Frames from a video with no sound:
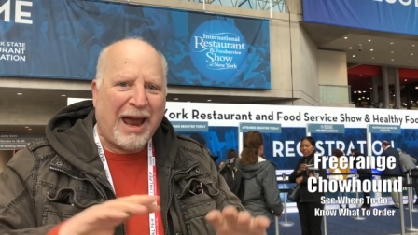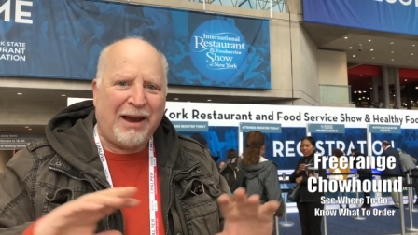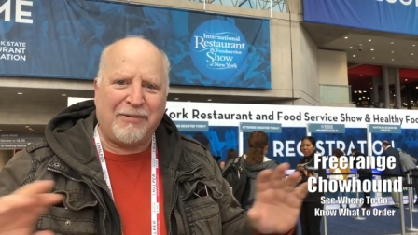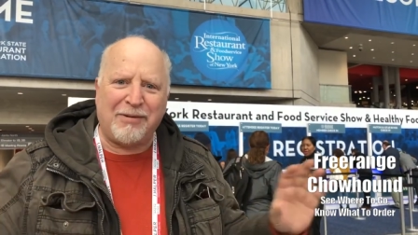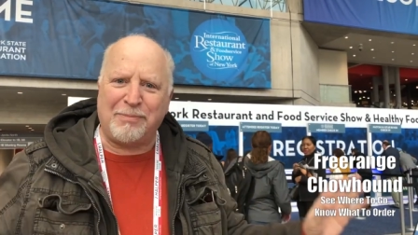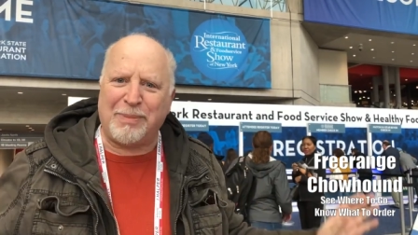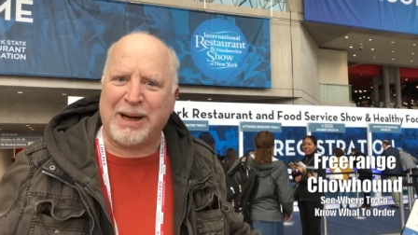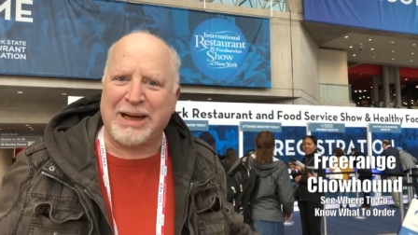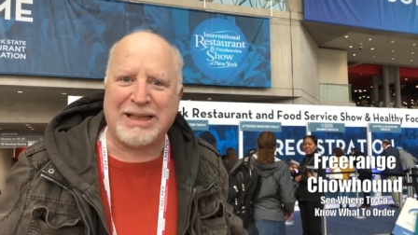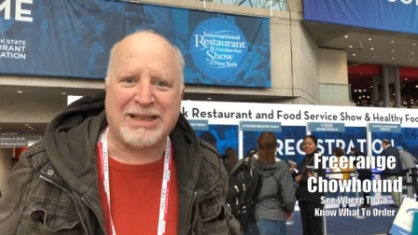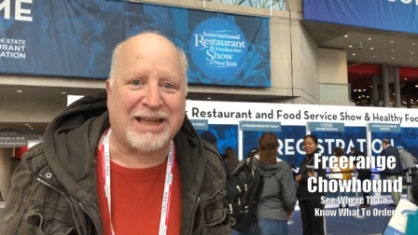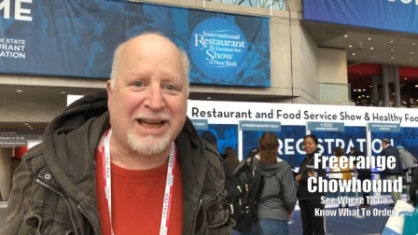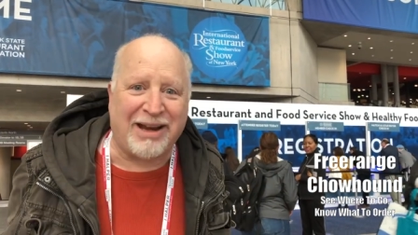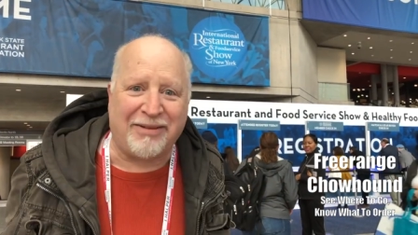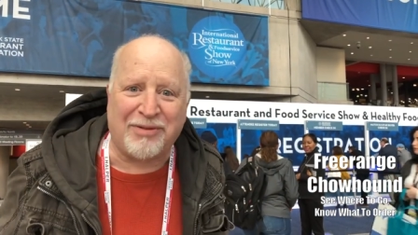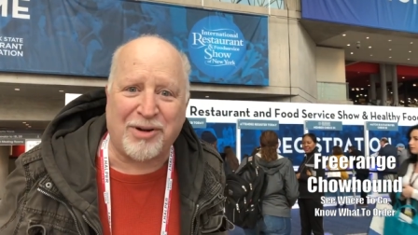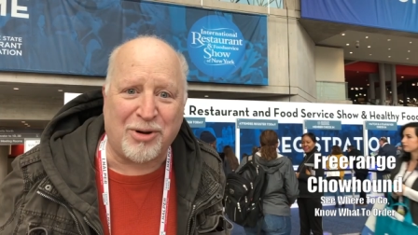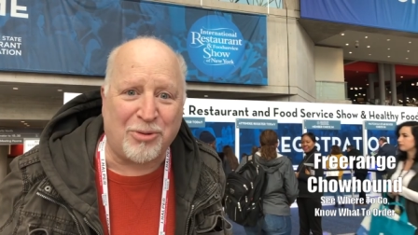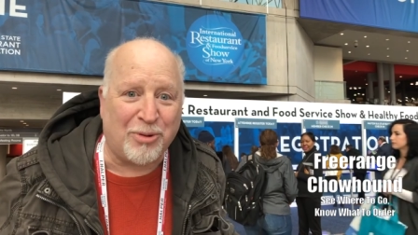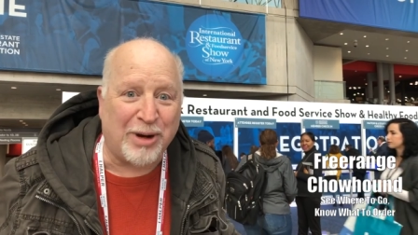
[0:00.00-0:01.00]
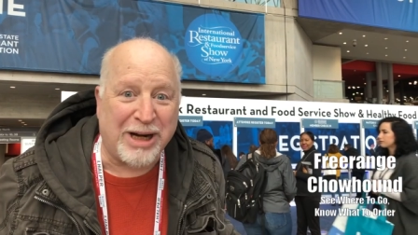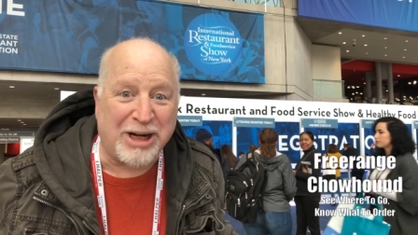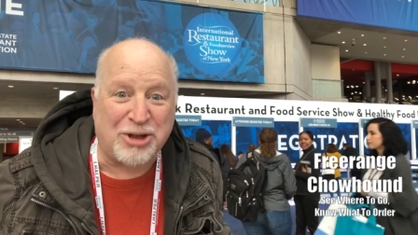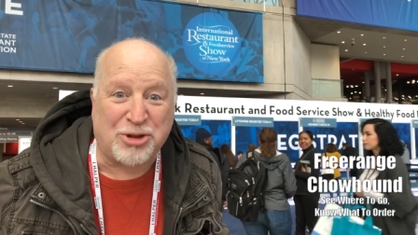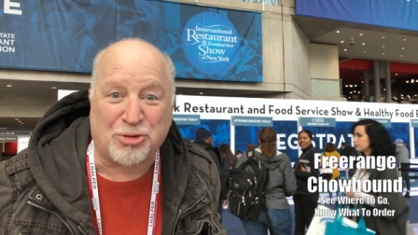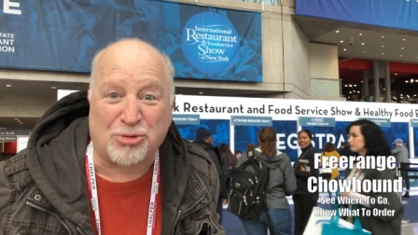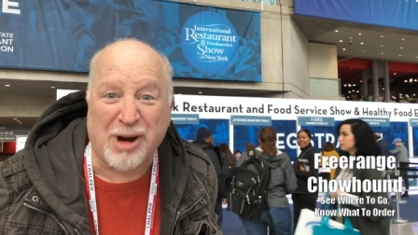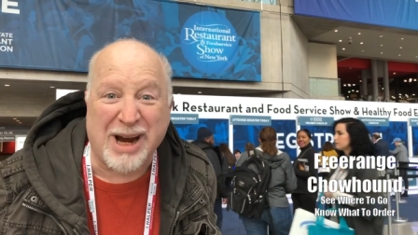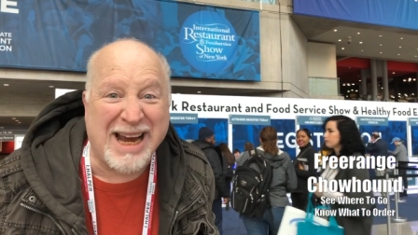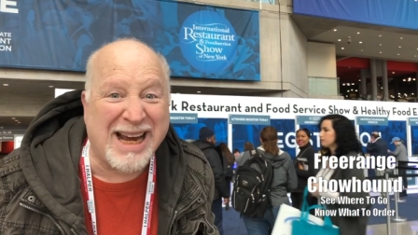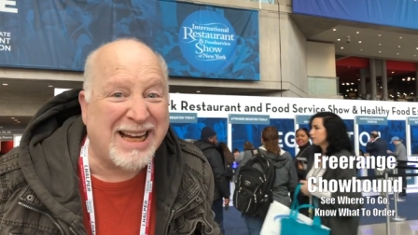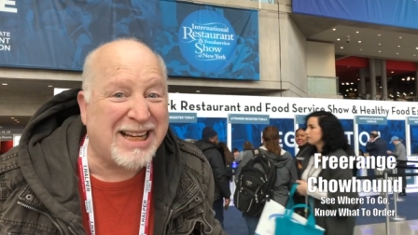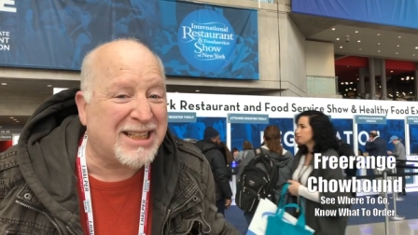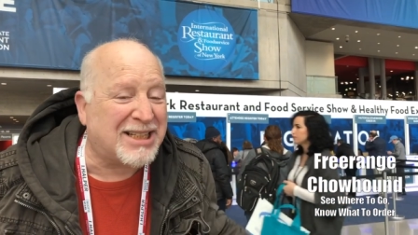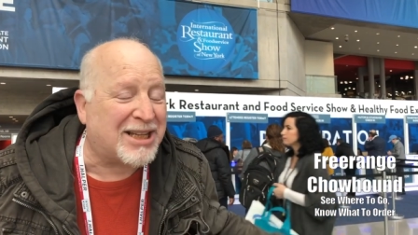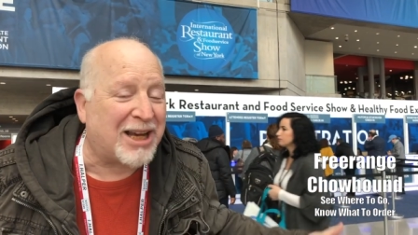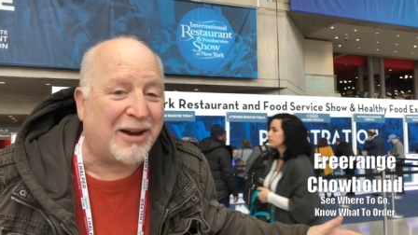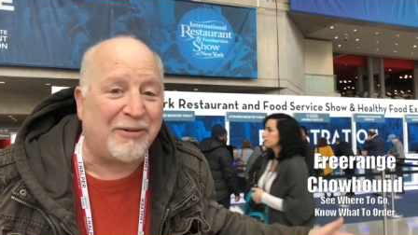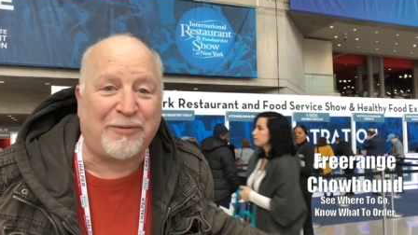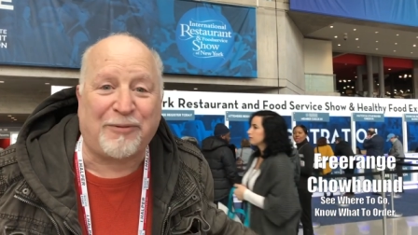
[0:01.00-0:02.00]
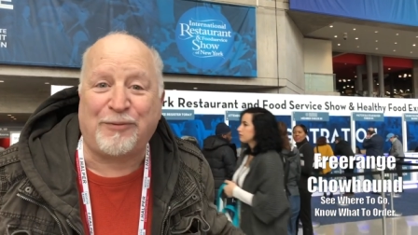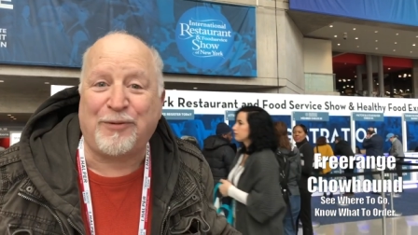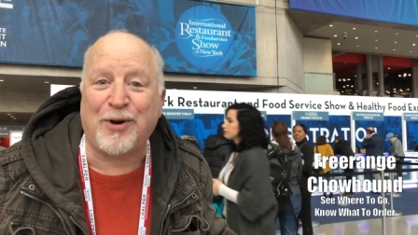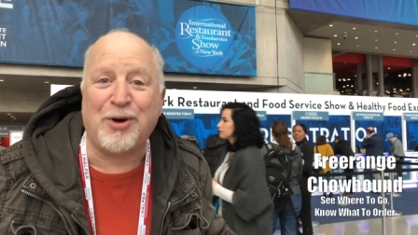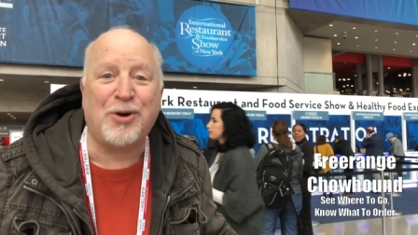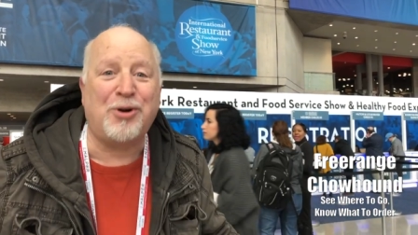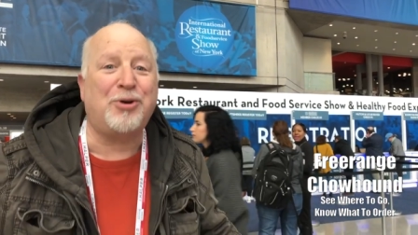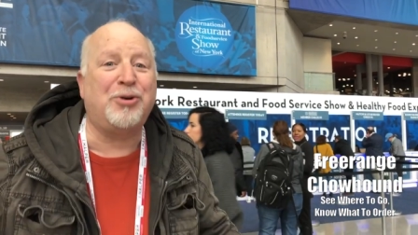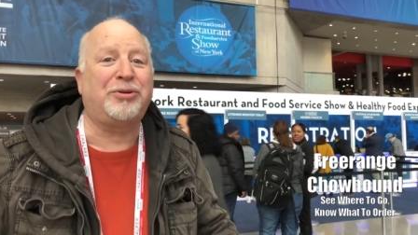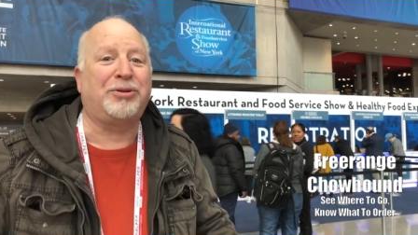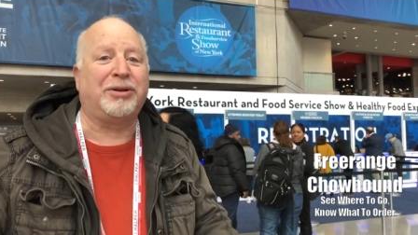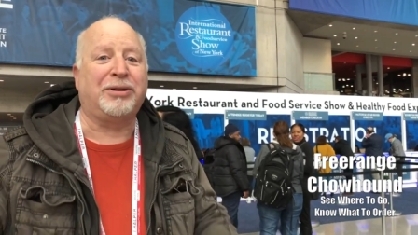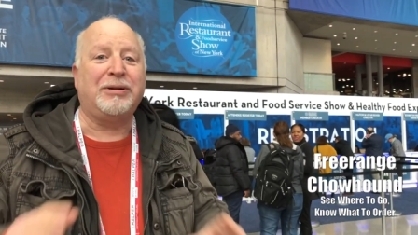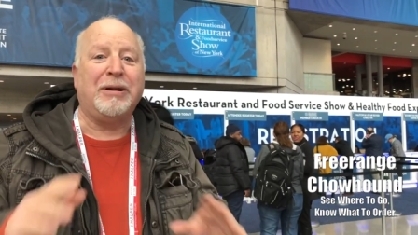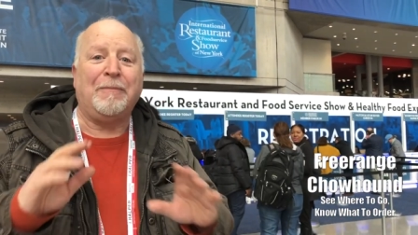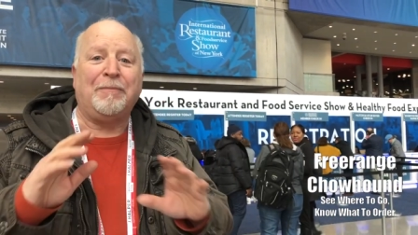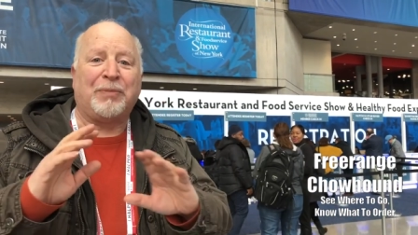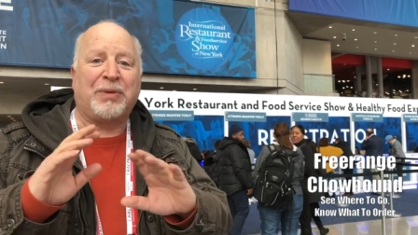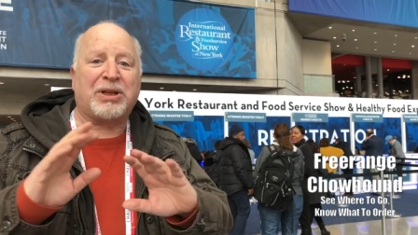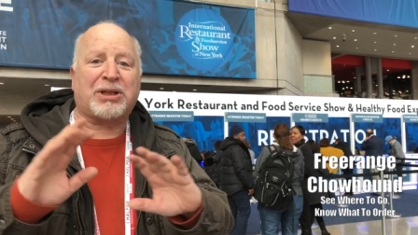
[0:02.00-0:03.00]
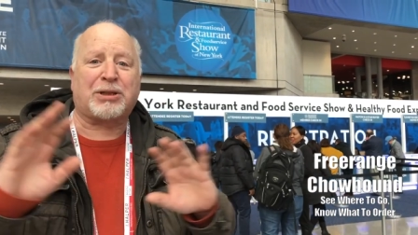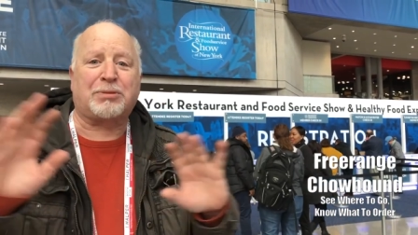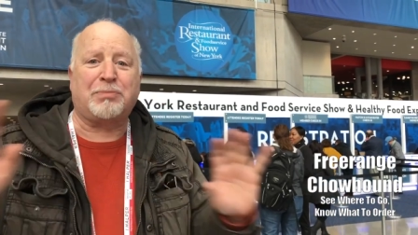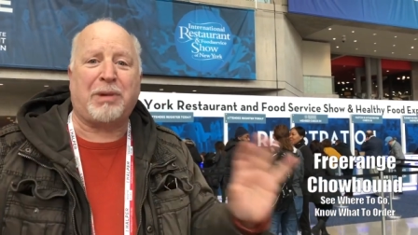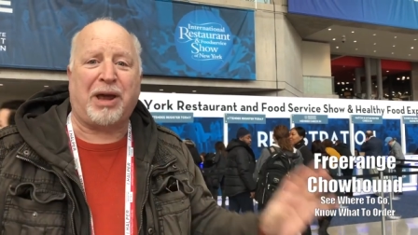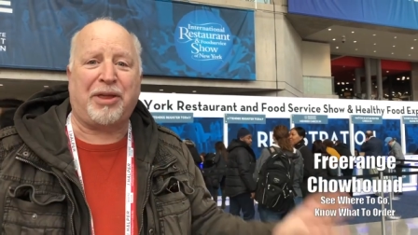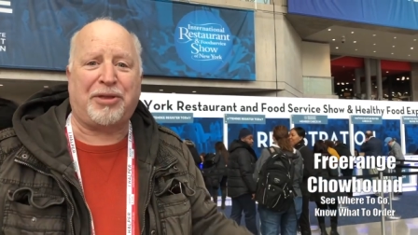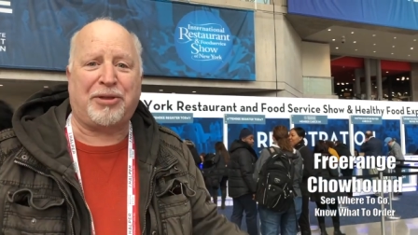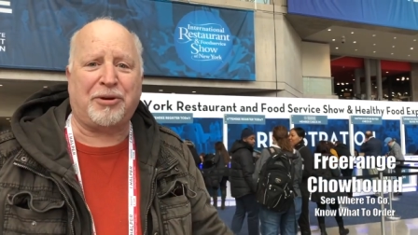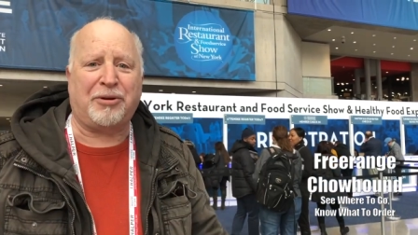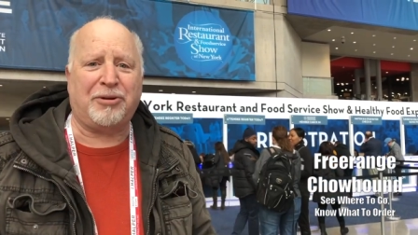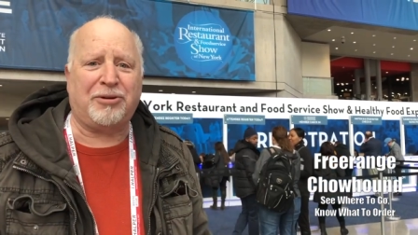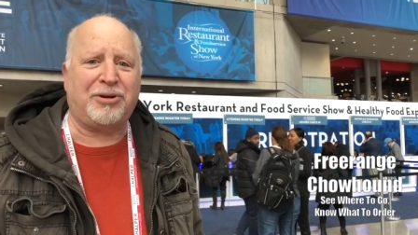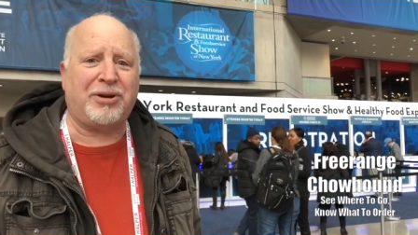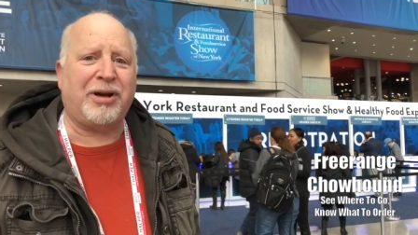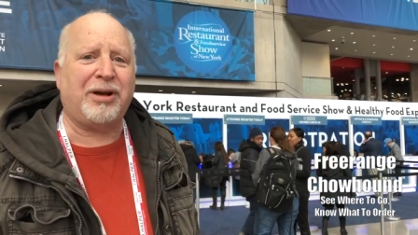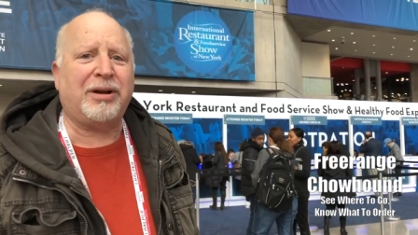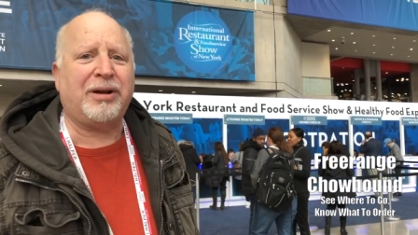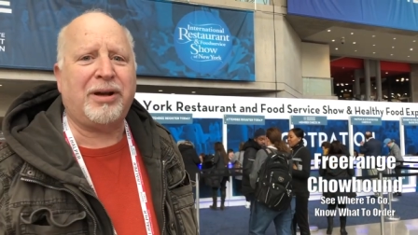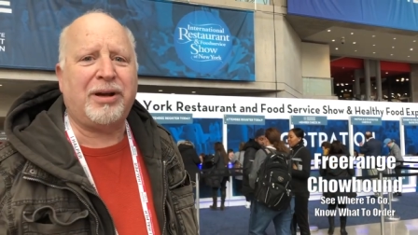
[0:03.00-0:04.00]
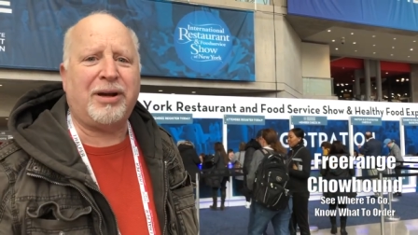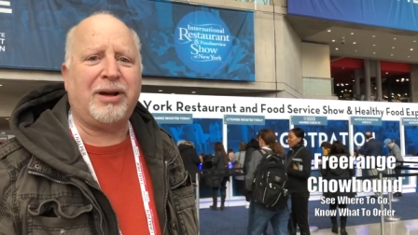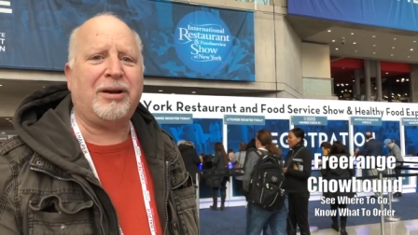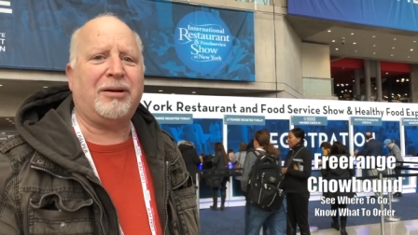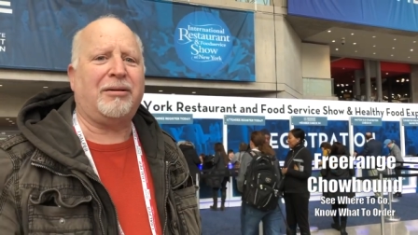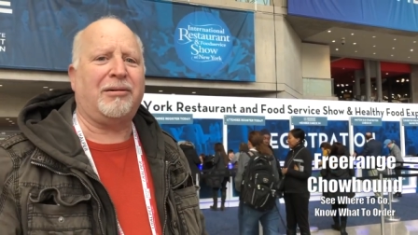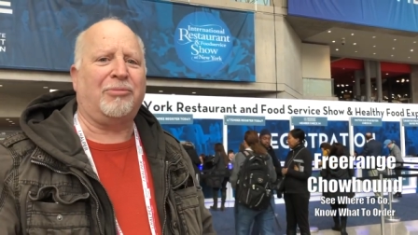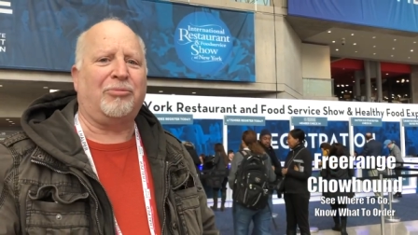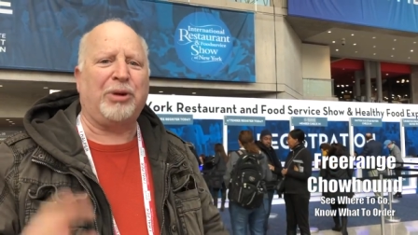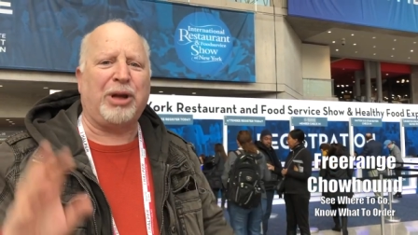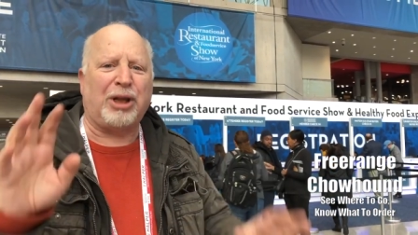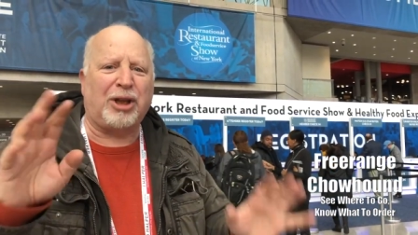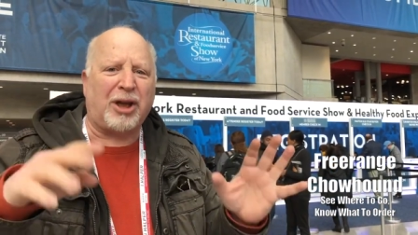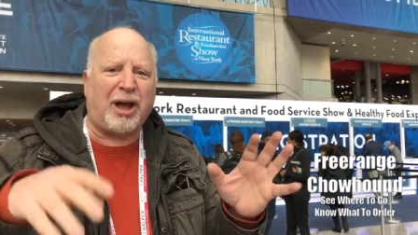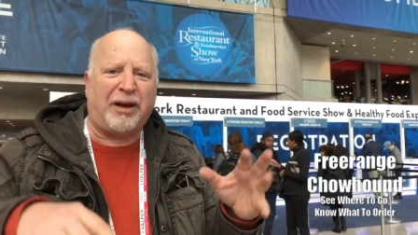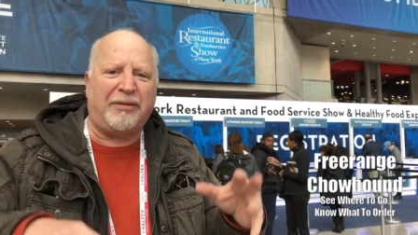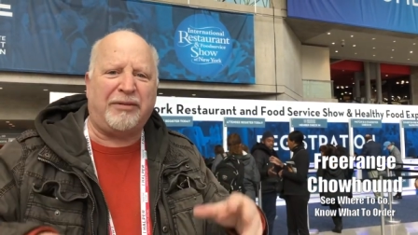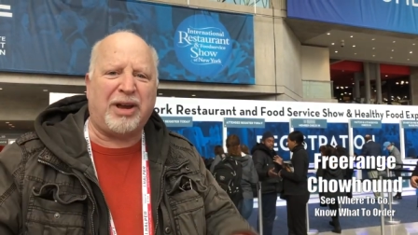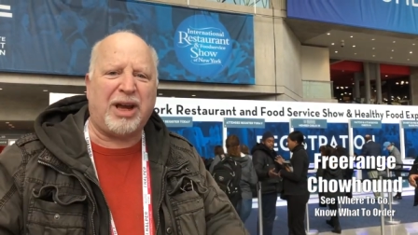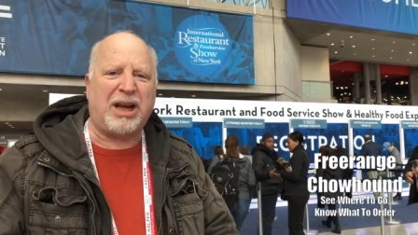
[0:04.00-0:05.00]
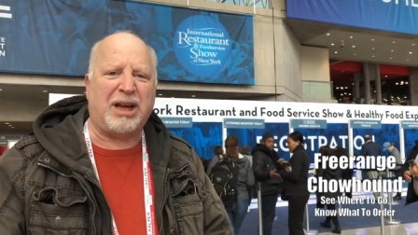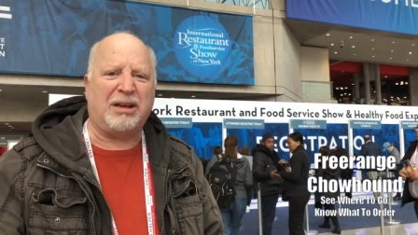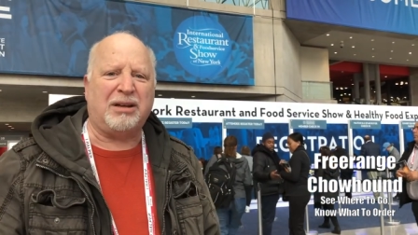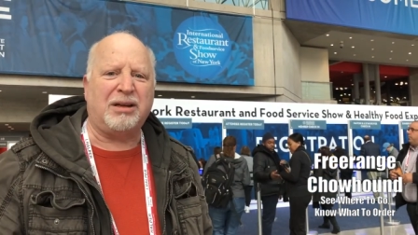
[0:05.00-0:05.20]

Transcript: Everybody's giving away drinks and food, and this is my third year here and we love it.